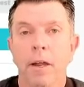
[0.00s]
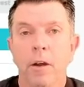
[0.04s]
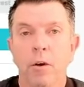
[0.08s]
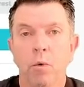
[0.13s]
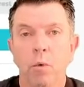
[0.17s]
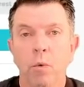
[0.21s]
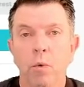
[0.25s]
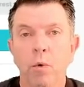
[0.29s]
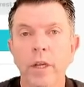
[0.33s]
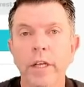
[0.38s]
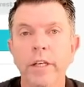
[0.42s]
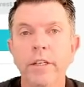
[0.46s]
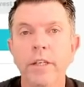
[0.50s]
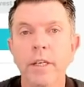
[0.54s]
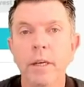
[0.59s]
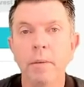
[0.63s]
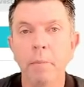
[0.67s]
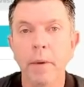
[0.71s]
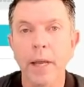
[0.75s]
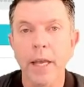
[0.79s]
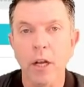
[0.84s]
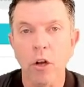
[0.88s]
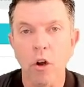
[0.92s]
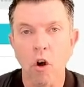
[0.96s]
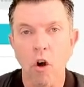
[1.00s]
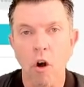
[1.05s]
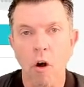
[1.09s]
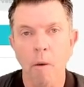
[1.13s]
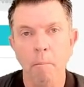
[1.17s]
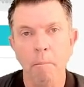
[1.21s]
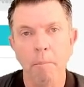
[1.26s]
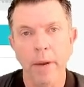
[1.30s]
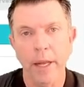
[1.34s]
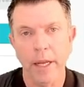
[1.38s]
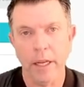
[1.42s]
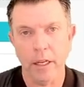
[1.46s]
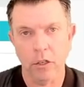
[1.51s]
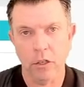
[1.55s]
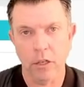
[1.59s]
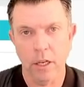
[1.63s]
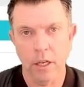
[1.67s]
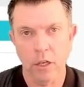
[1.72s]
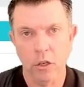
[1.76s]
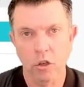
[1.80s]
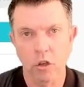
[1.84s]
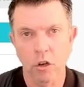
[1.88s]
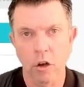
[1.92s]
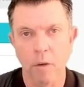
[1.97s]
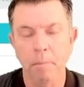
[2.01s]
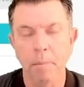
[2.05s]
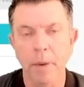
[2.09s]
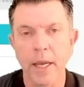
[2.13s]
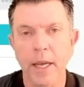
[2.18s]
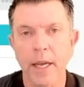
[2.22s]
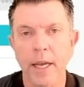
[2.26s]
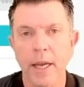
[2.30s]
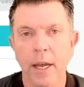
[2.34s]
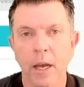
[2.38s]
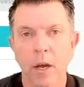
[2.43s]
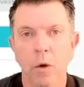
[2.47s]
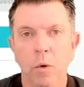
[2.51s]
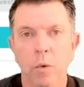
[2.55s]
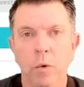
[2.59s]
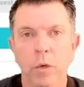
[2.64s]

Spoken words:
reasonably complex topic,